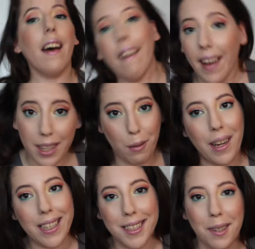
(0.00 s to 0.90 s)

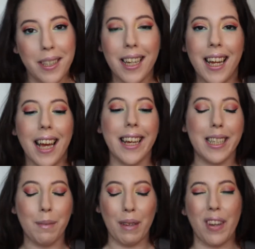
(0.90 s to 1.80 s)
Anyway, so today
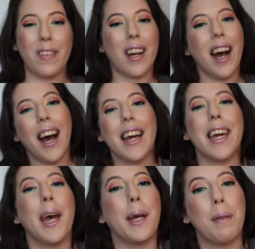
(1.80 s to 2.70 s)
is my favorite
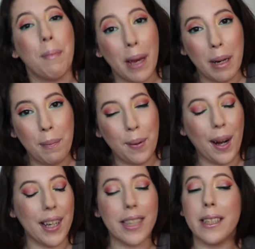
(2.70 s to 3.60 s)
high-end makeup
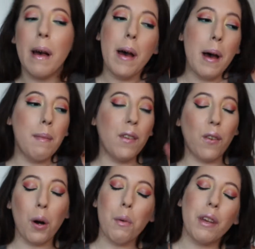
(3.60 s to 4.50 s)
products.
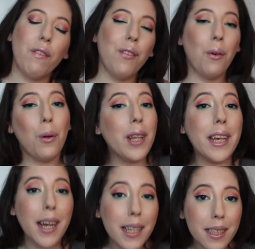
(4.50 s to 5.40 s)
Before we
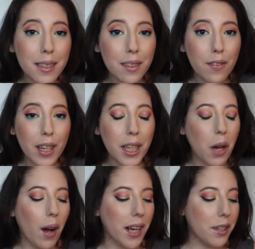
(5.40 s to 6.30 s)
fully get into the
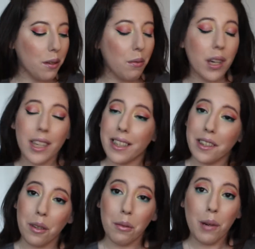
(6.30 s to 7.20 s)
video, I do want to
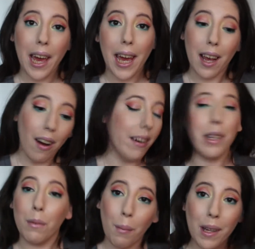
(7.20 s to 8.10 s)
do a
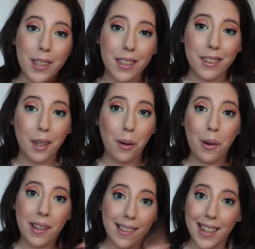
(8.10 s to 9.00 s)
honorable mention,
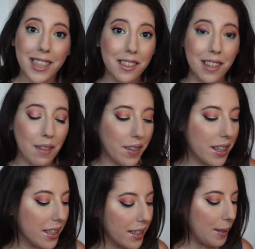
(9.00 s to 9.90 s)
so let's do that
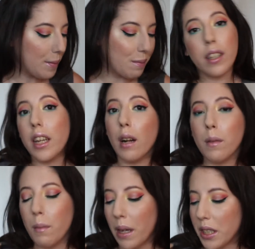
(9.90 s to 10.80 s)
first. The
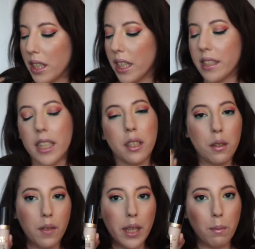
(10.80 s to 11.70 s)
honorable mention is the
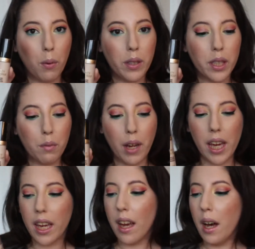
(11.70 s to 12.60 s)
Too Faced Born This
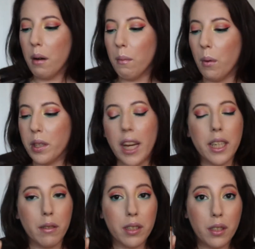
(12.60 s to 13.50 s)
Way
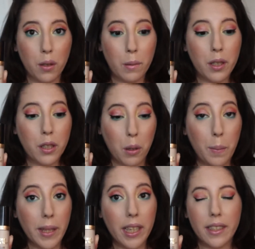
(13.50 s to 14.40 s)
Multi-Use
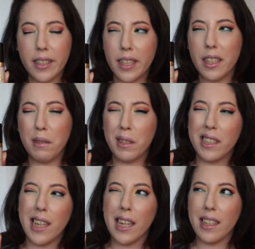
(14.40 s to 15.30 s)
Sculpting Concealer, which
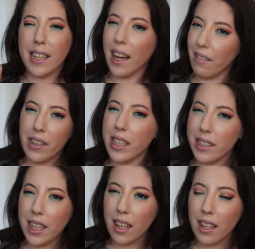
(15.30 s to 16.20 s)
is kind of like every
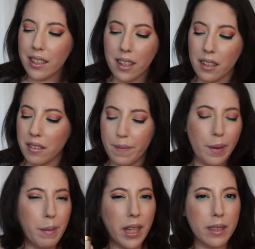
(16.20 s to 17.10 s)
concealer, so
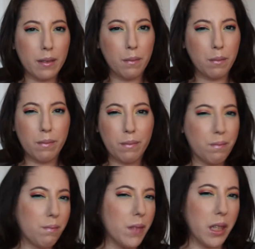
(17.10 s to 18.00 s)
maybe that's
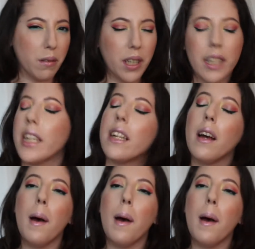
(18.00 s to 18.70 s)
a little redundant,